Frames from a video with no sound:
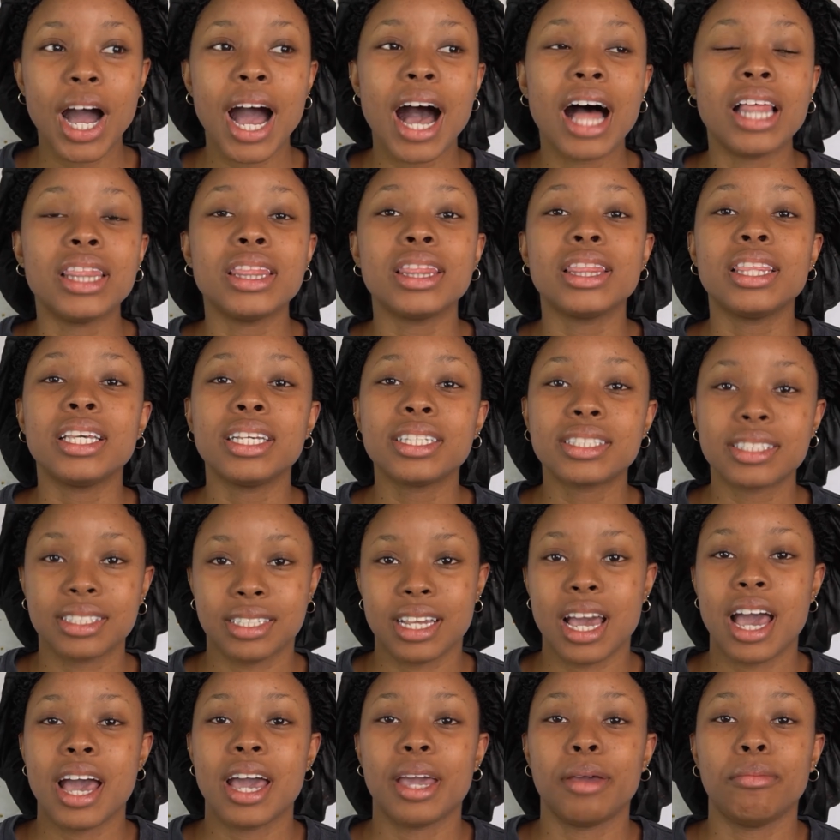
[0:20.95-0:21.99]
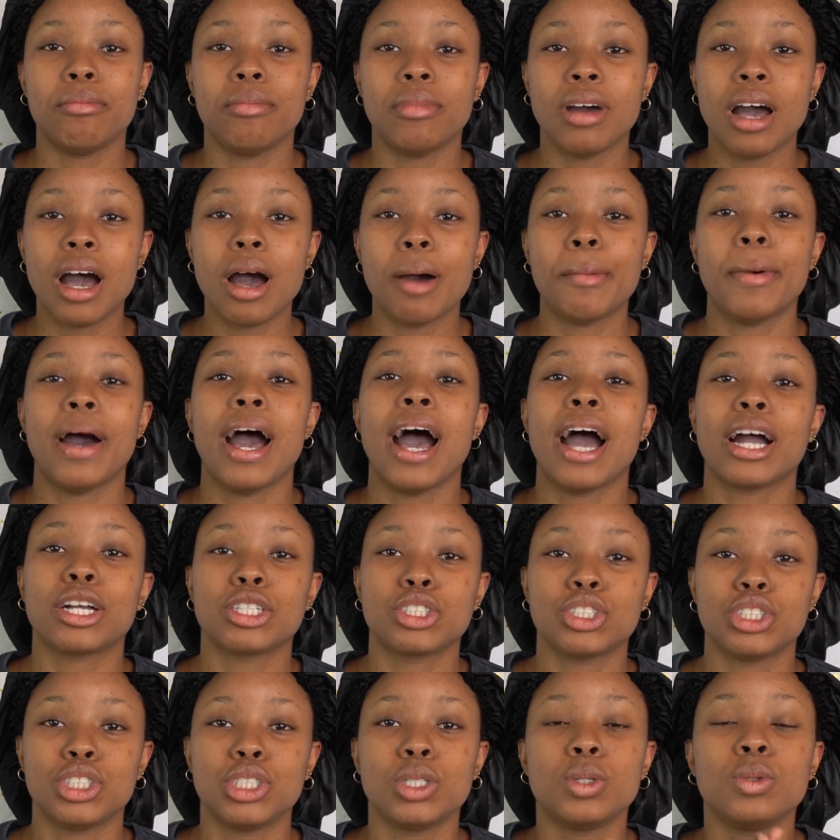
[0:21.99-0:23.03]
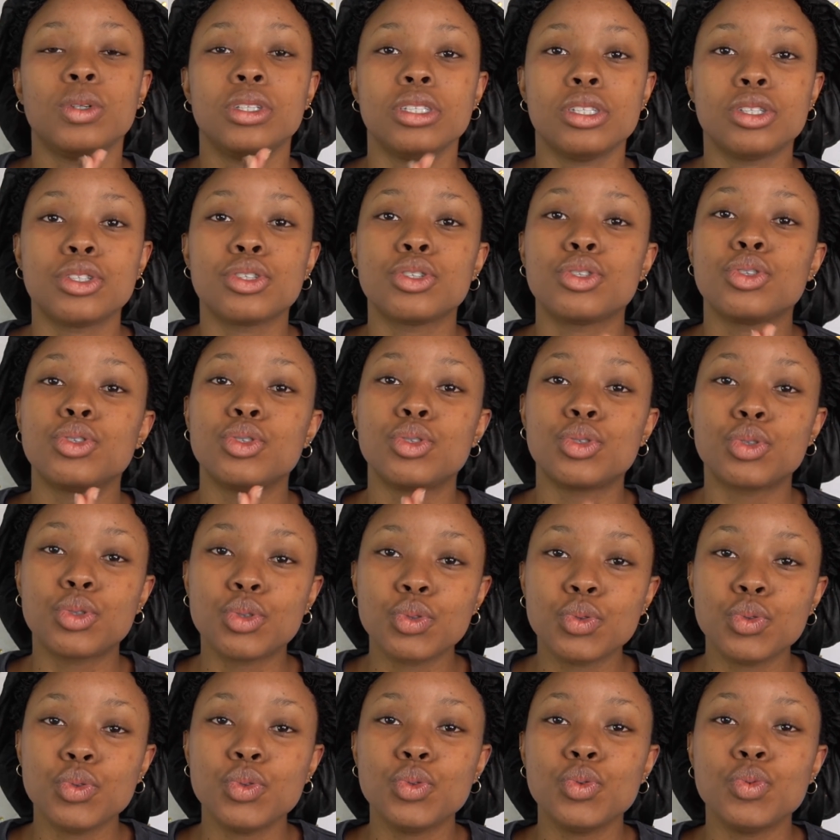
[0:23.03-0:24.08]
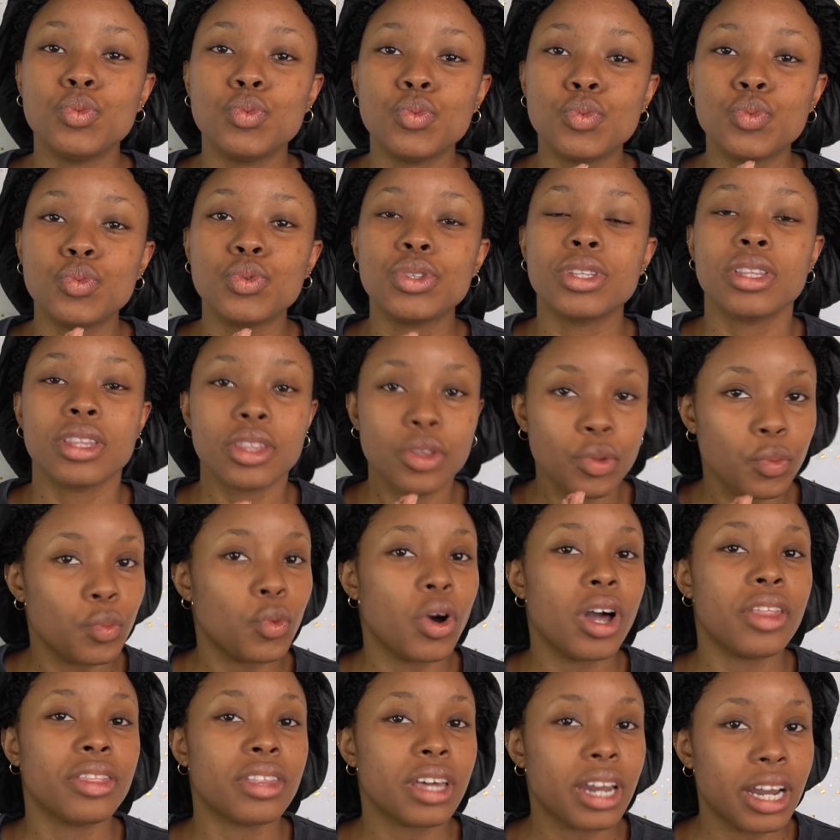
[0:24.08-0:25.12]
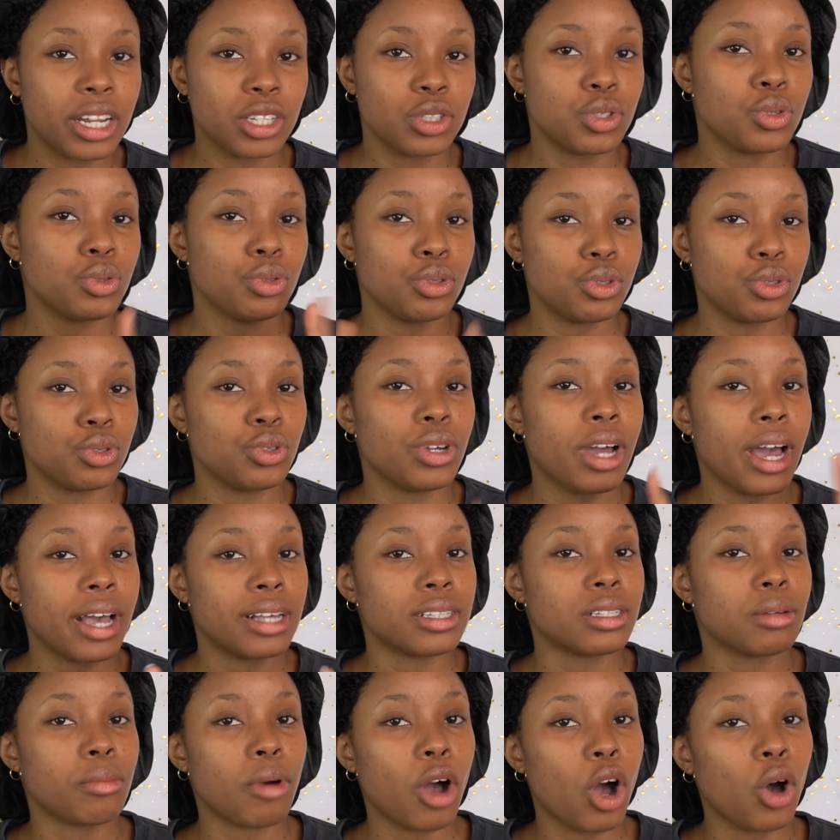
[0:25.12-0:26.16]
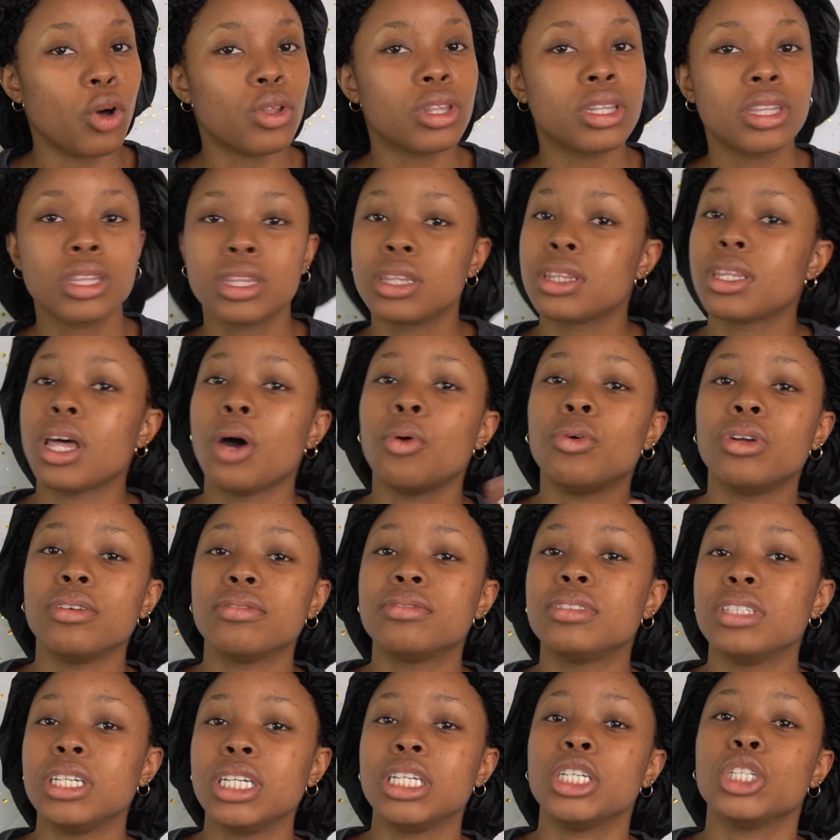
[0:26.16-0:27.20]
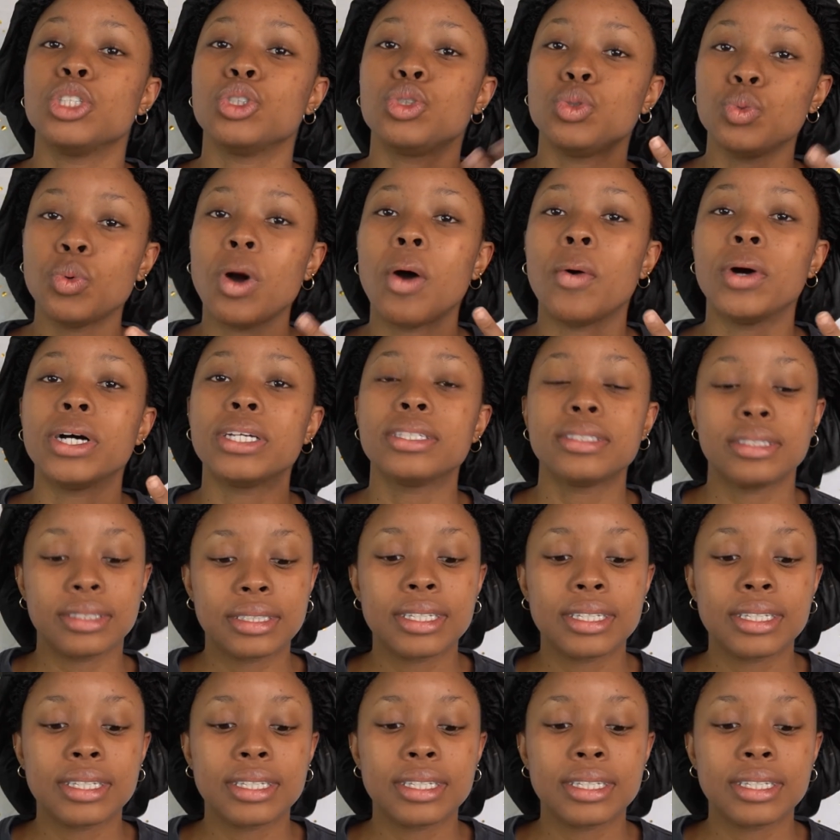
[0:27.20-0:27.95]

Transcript: and this time I'm actually going to do the one that I told you guys about that would have taken 2 hours.